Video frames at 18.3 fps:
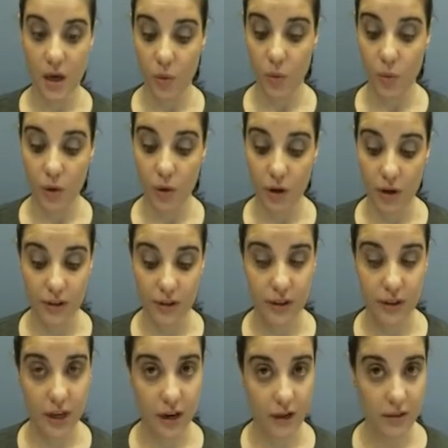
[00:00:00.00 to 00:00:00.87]
What are
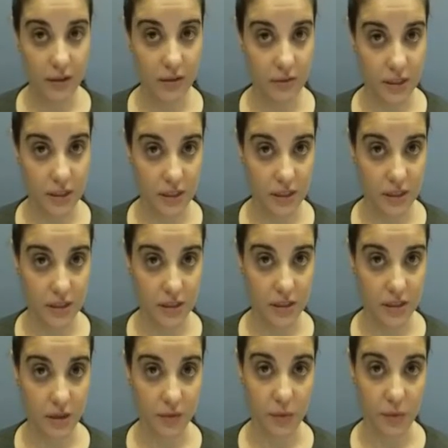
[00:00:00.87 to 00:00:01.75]
the
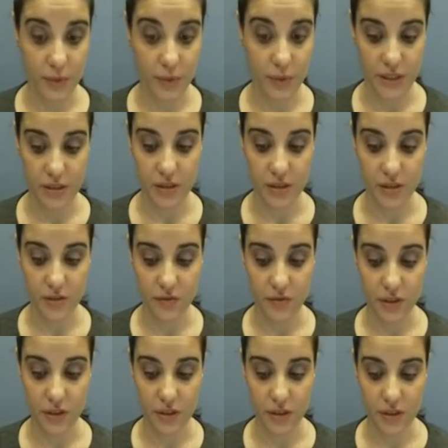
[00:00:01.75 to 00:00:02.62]
characteristics of a business
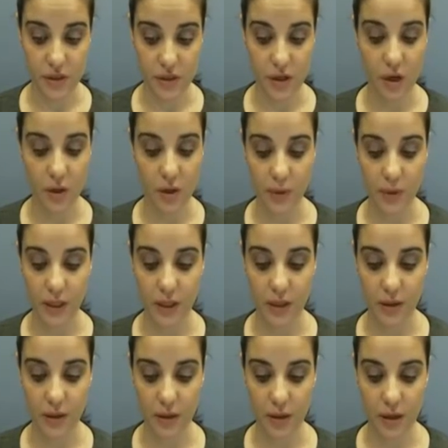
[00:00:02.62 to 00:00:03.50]
versus a
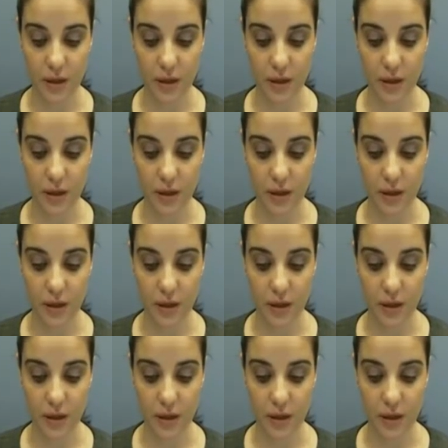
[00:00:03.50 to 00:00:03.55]
hobby?